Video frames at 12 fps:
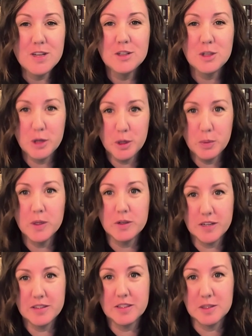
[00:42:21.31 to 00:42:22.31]
So you will
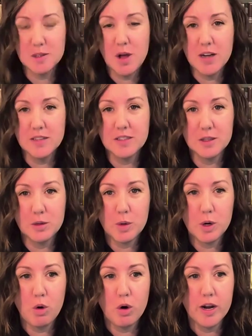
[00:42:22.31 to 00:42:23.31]
get the slides and the
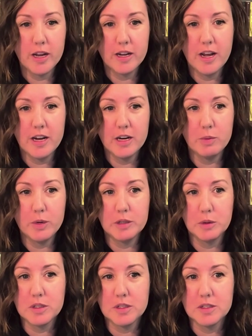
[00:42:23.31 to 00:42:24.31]
recording and any
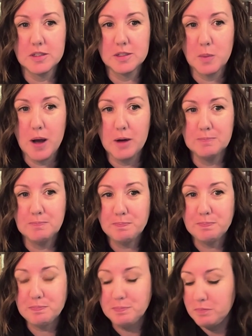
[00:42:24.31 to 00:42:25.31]
resources as well.
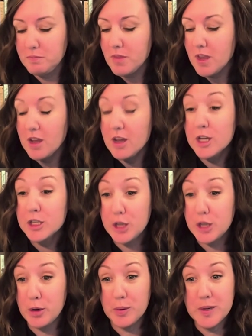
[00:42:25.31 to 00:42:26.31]

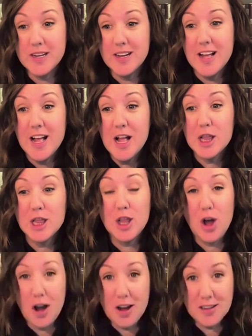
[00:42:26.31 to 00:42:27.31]
So
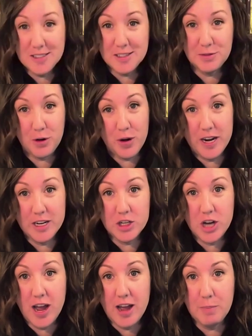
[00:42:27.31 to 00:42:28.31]
lots of great
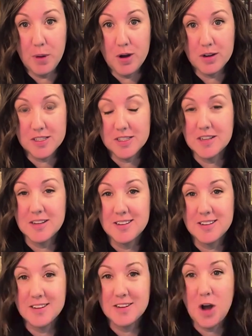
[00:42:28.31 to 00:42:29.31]
chat box
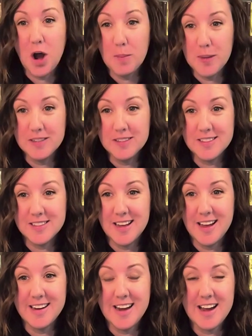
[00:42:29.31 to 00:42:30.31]
comments
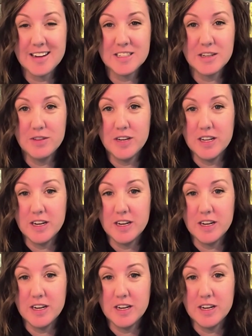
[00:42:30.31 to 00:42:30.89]
and activity.